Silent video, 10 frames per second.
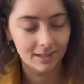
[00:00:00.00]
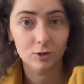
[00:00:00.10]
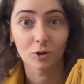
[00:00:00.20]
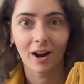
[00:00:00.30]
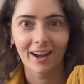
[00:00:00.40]

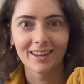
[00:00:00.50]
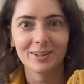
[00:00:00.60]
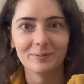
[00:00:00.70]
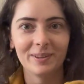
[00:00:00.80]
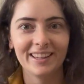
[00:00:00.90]
Try
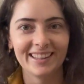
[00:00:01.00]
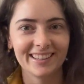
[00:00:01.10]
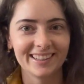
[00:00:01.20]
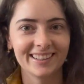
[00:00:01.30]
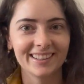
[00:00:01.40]

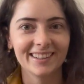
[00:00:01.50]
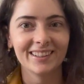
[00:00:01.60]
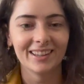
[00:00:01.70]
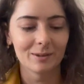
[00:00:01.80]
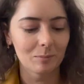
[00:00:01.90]
being
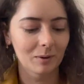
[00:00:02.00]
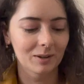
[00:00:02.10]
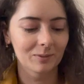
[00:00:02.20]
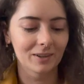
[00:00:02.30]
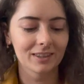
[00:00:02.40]
an
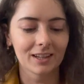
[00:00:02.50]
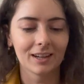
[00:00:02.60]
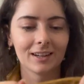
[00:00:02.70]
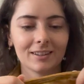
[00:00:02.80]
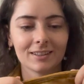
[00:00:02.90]
important word
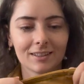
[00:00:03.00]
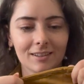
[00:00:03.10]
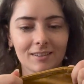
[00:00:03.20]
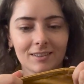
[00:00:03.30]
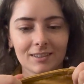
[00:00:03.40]
there,
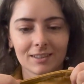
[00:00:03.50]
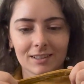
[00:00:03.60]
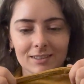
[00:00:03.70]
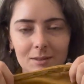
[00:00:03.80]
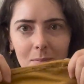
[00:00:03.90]

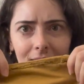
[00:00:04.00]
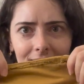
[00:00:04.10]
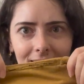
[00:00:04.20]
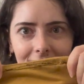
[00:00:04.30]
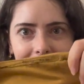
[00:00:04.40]
because
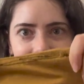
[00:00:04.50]
apparently I